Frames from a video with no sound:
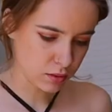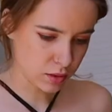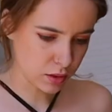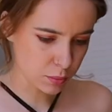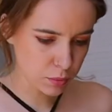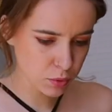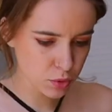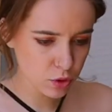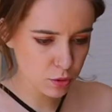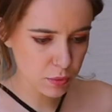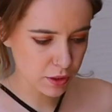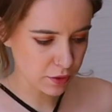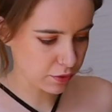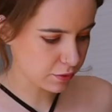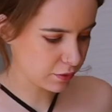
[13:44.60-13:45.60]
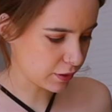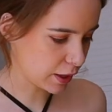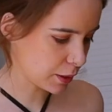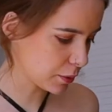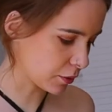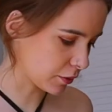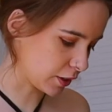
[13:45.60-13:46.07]
I'm not sure my
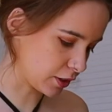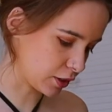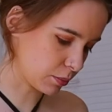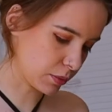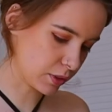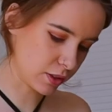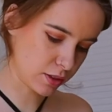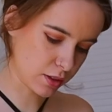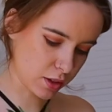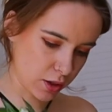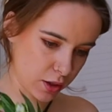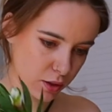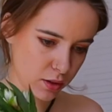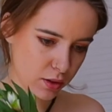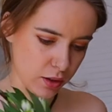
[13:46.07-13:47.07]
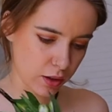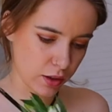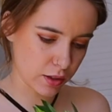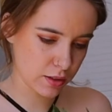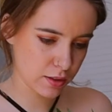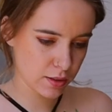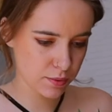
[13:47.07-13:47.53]
flower arrangement is very good,
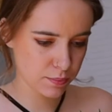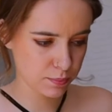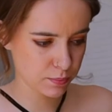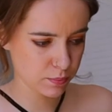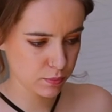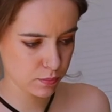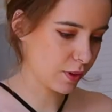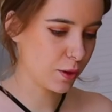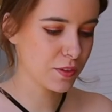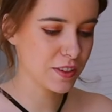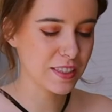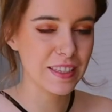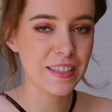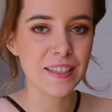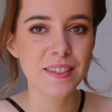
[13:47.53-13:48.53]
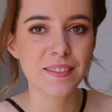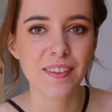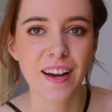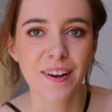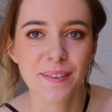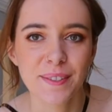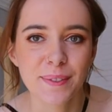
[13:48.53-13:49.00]
guys. Obviously these
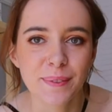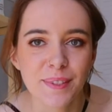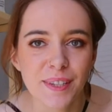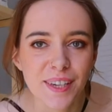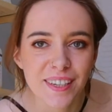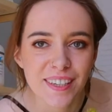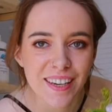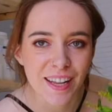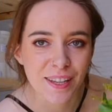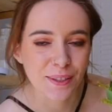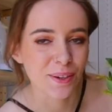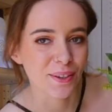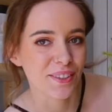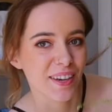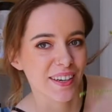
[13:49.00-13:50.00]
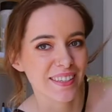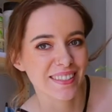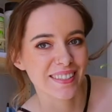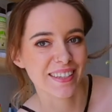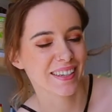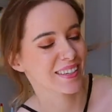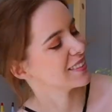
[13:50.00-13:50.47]
flowers will look a lot
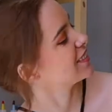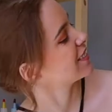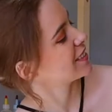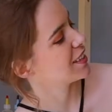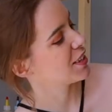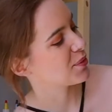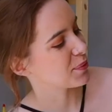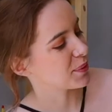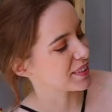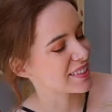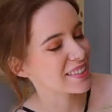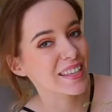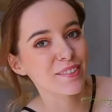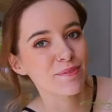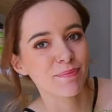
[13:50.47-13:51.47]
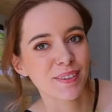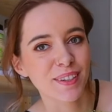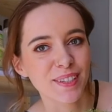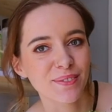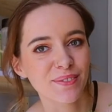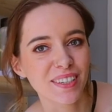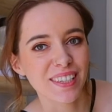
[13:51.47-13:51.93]
nicer once they've
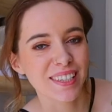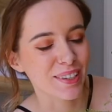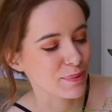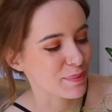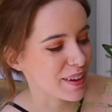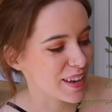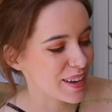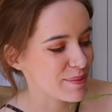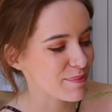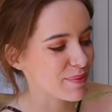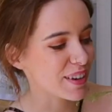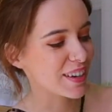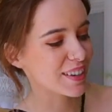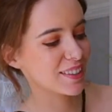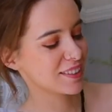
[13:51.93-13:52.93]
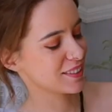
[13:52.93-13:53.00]
bloomed a little bit, but